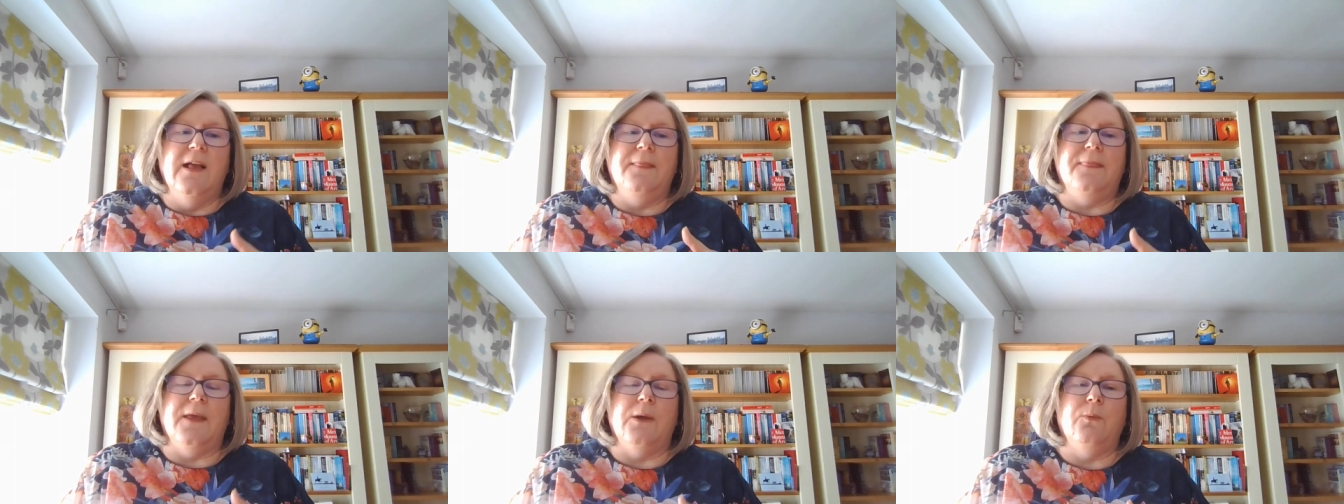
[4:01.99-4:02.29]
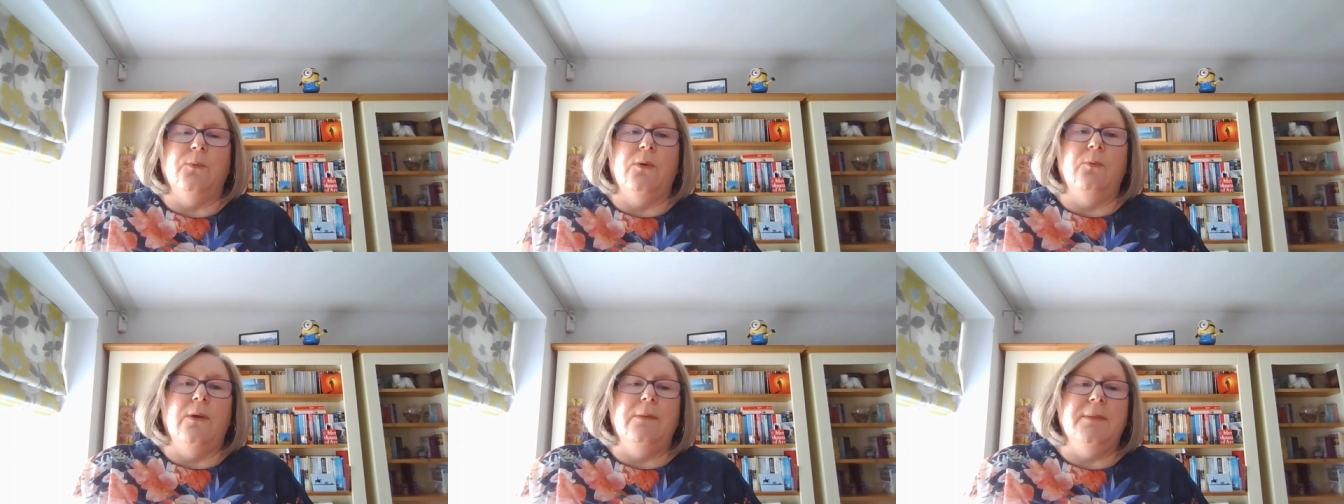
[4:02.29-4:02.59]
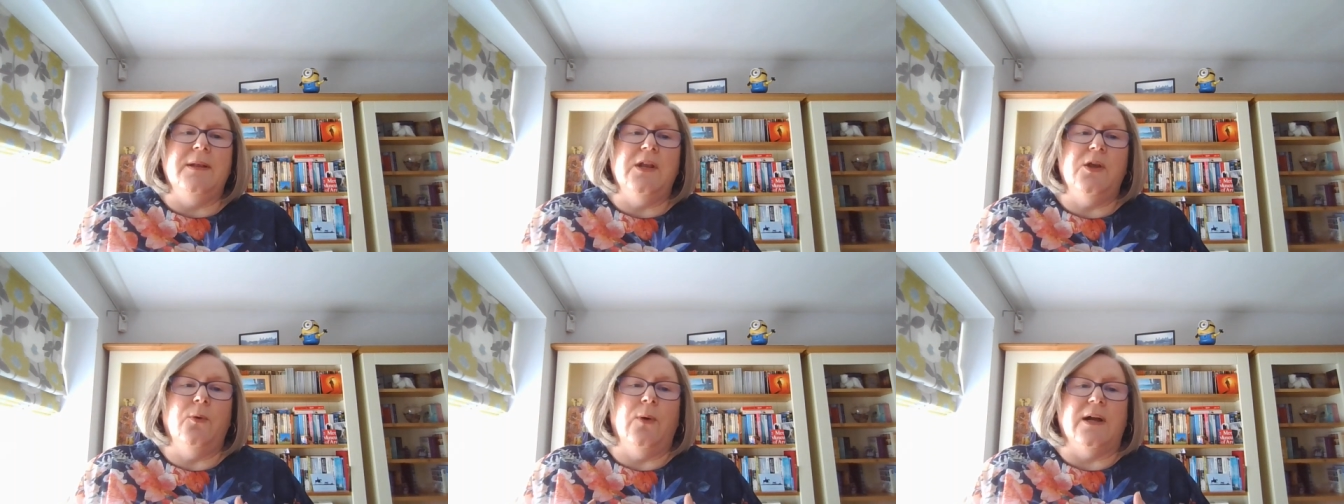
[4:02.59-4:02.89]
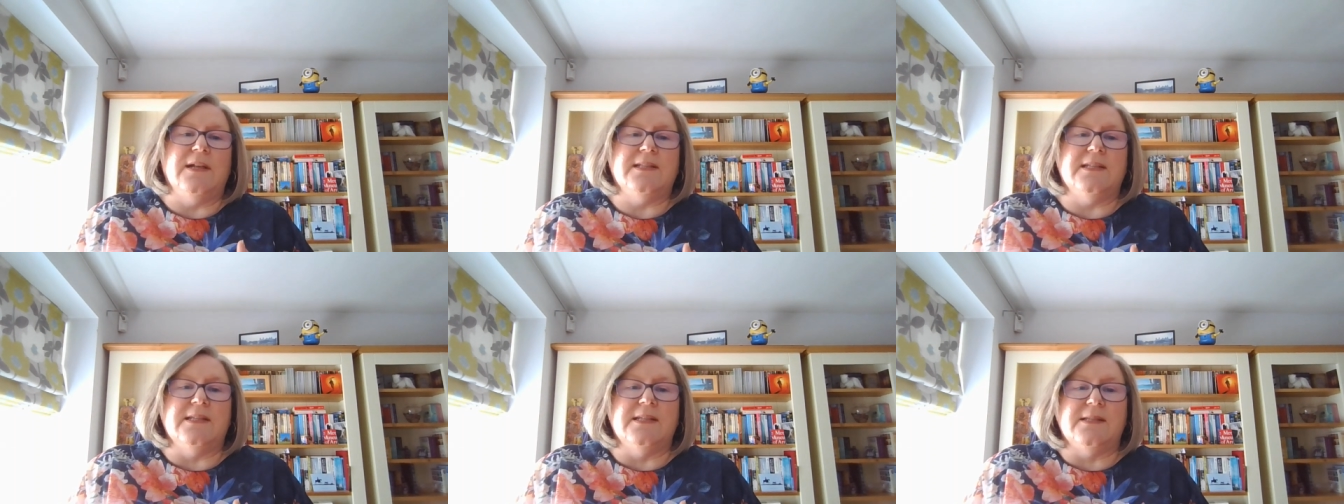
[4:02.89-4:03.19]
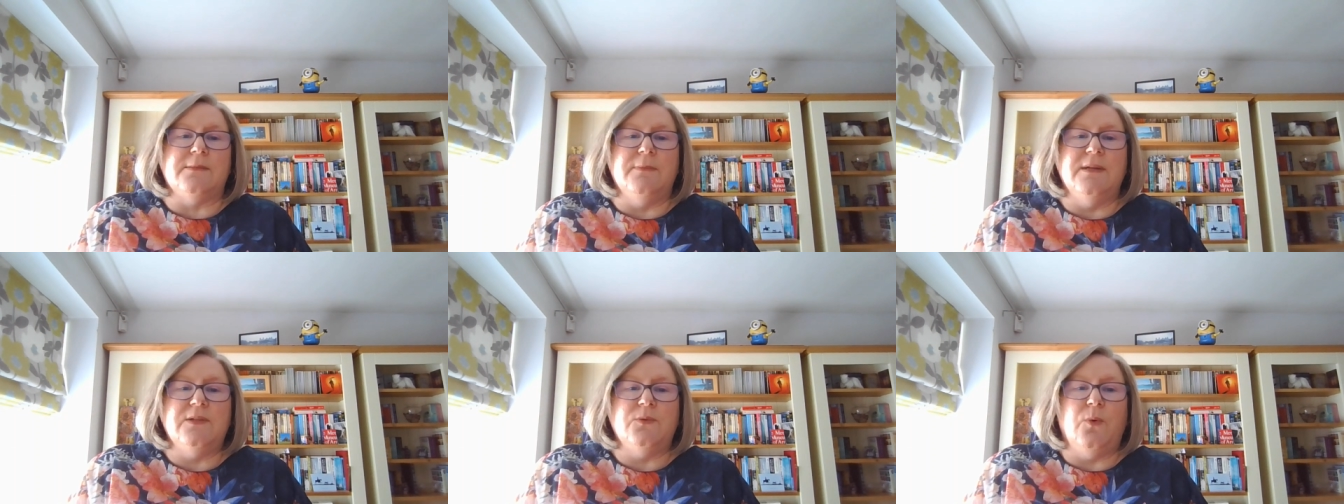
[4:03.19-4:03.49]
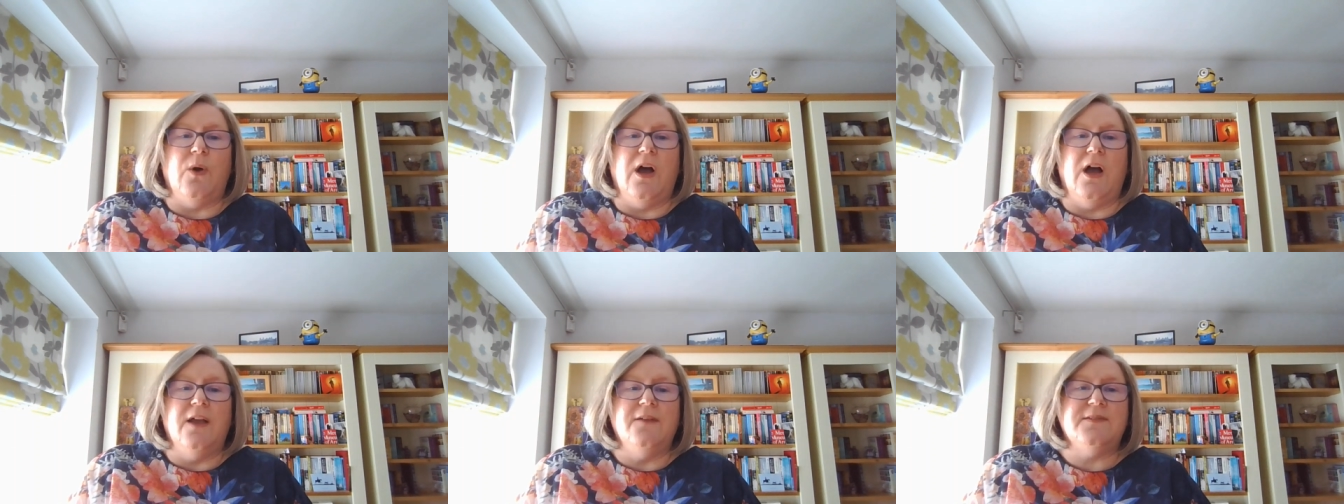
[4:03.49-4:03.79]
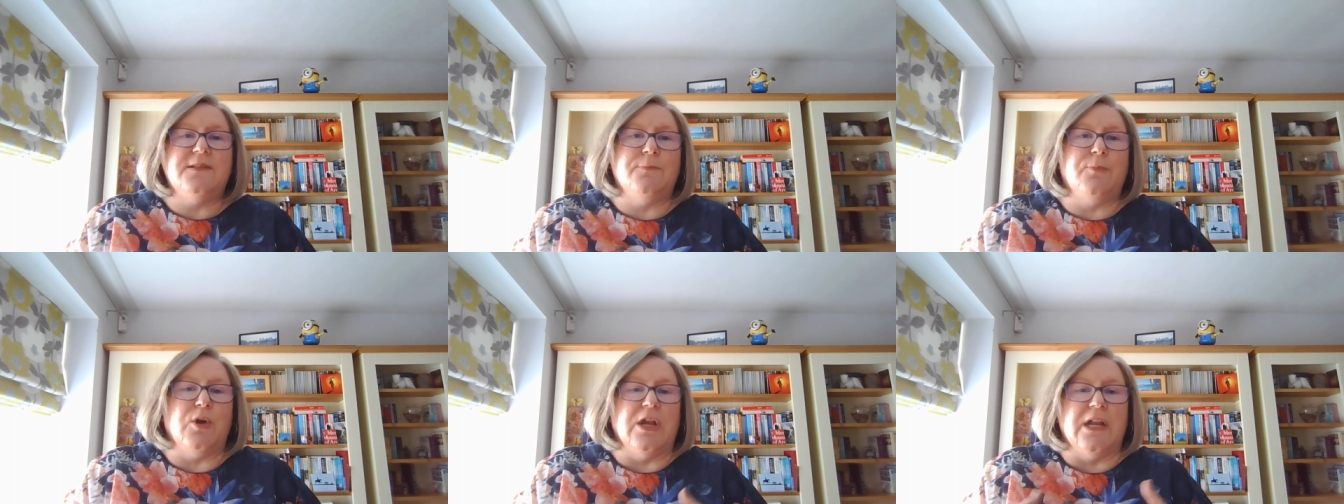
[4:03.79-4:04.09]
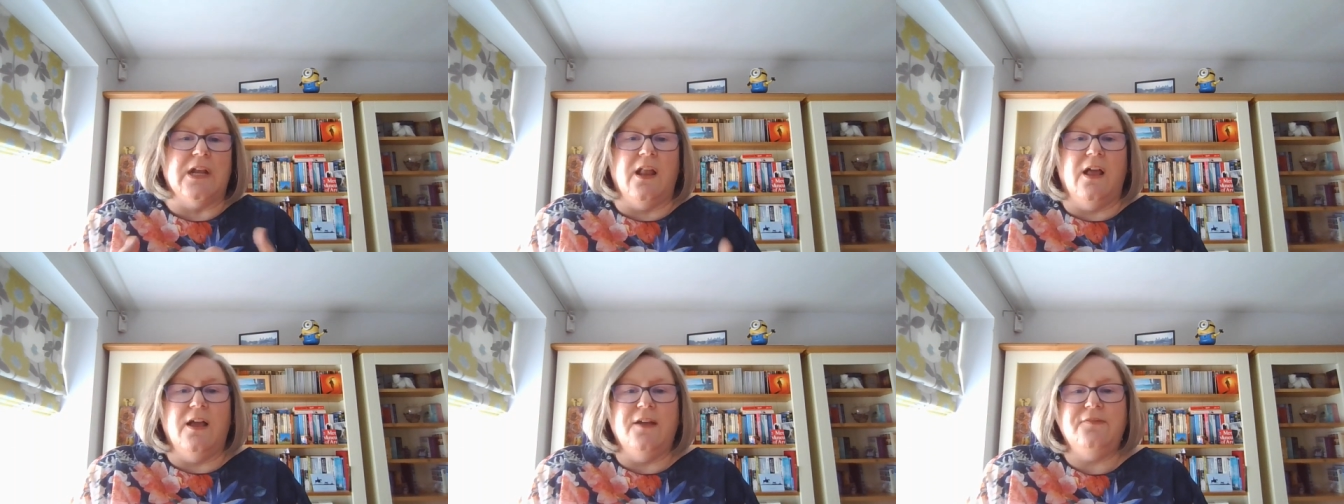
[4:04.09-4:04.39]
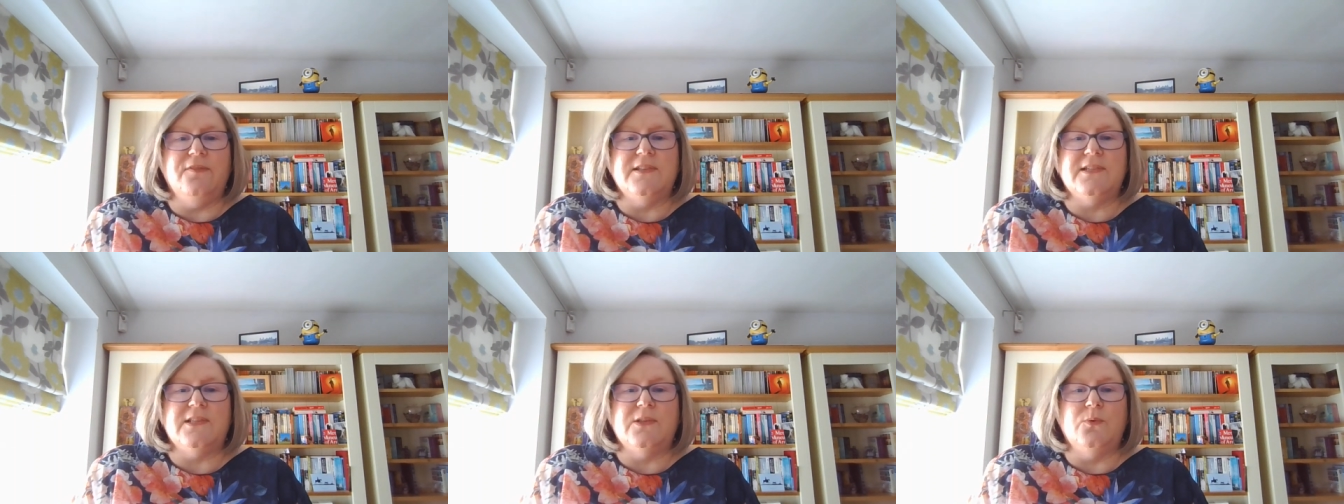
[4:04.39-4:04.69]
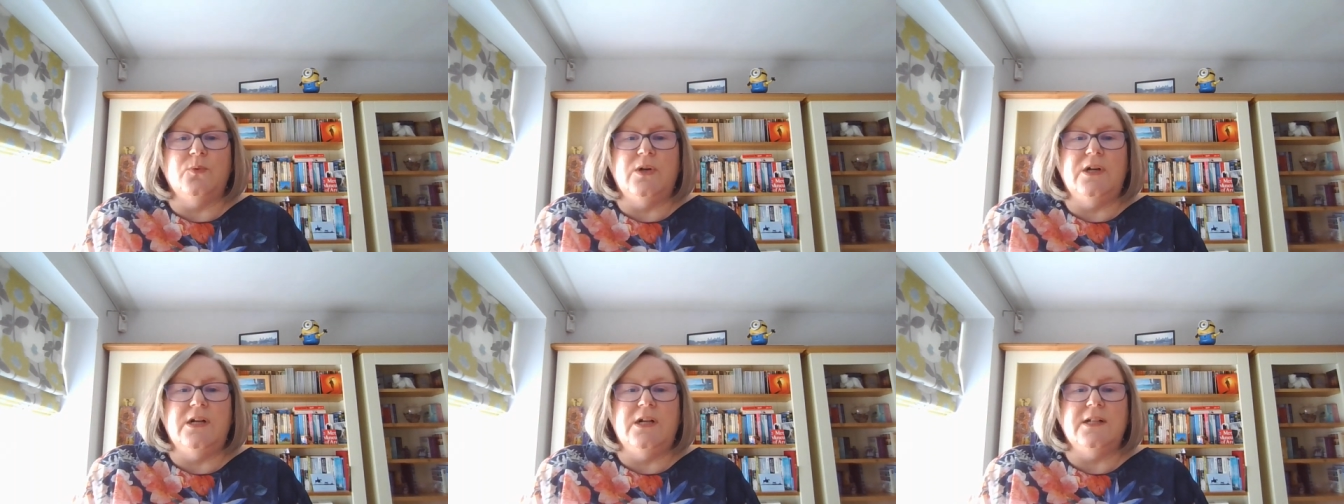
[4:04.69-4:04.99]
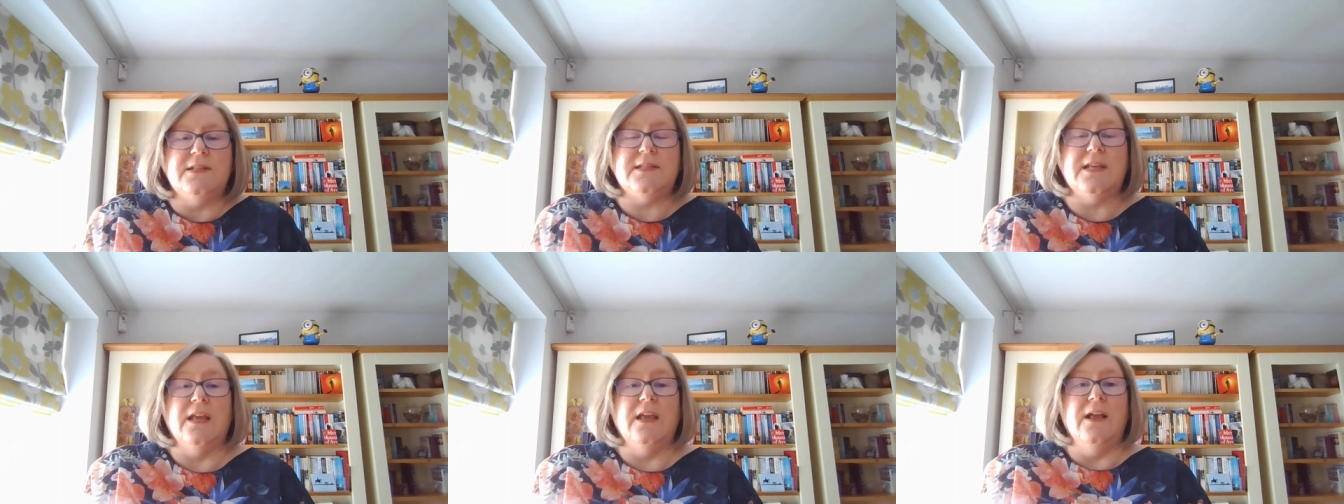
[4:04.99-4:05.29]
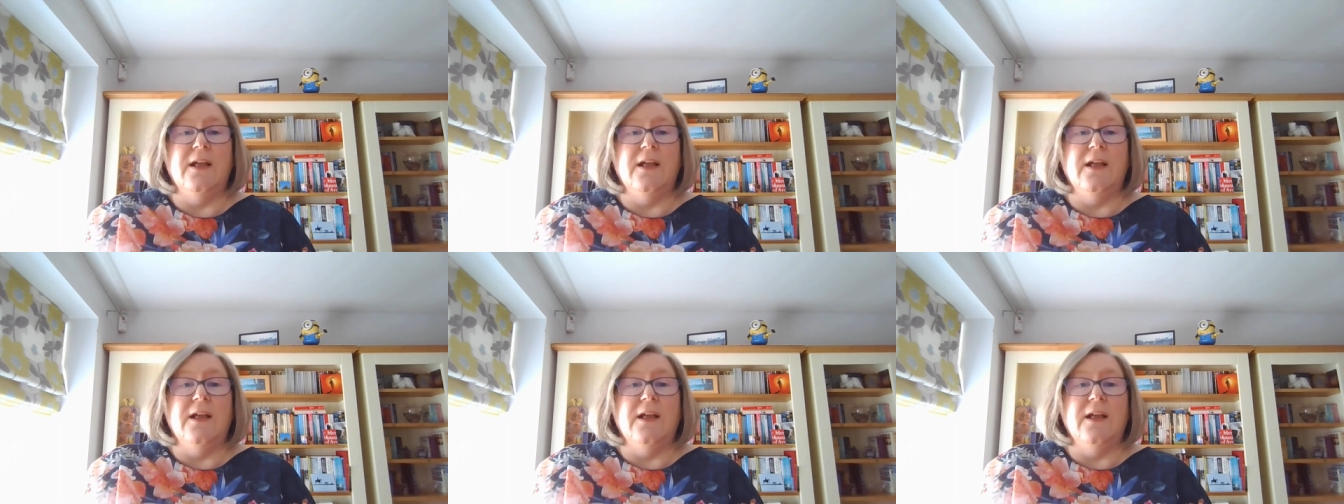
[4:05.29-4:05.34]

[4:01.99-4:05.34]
They were women who acted as midwives, bringing life into the world.